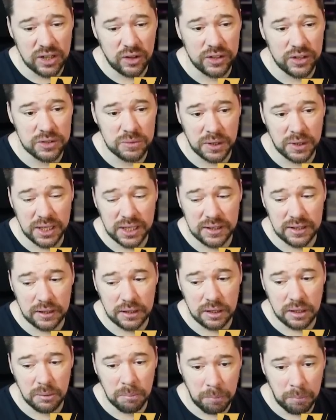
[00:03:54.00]
on this one either.
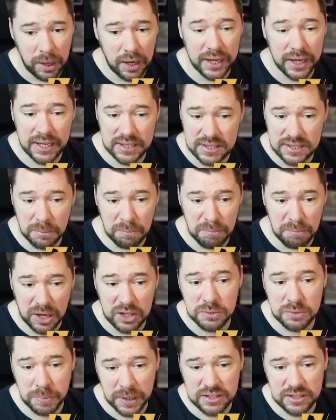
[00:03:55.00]
But it's a
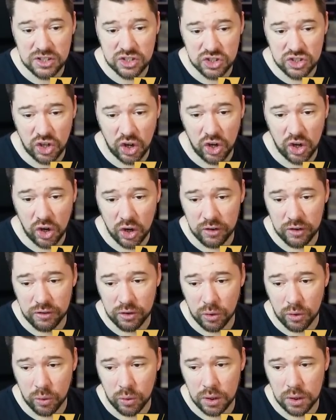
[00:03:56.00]
much better start
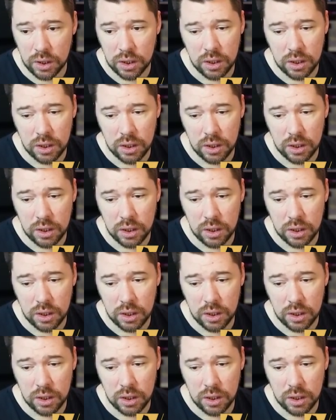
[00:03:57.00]
overall.